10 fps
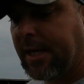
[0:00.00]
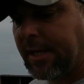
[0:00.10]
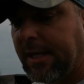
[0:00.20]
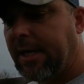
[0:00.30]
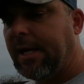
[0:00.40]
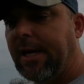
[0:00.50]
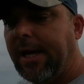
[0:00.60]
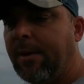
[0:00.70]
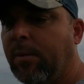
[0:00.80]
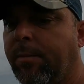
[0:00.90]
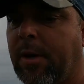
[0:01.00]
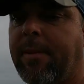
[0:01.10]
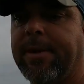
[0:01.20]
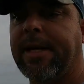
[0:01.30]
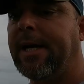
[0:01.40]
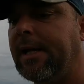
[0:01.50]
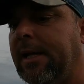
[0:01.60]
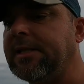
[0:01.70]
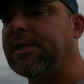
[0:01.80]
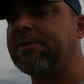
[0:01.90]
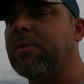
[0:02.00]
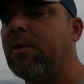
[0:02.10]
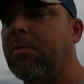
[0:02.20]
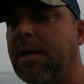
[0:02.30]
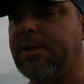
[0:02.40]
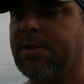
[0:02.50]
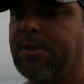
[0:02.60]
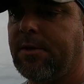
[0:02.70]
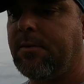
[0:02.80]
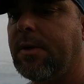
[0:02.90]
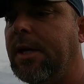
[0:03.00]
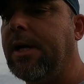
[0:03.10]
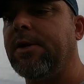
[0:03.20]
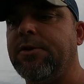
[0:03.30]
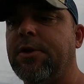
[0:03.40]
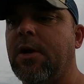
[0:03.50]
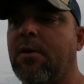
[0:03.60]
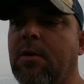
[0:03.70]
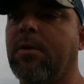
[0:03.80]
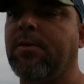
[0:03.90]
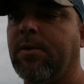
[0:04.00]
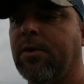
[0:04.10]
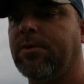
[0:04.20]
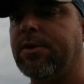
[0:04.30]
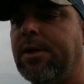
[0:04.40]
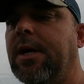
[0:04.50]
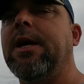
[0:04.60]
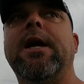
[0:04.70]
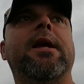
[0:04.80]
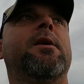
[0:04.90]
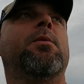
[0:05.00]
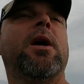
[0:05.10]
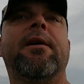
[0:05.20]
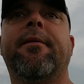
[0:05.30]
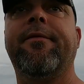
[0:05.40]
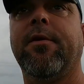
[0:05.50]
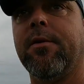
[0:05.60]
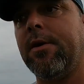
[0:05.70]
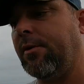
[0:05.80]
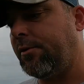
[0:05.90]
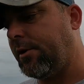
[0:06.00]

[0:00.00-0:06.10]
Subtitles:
that it will propagate like the small branches do. It'll start growing roots, and then we'll have a full-grown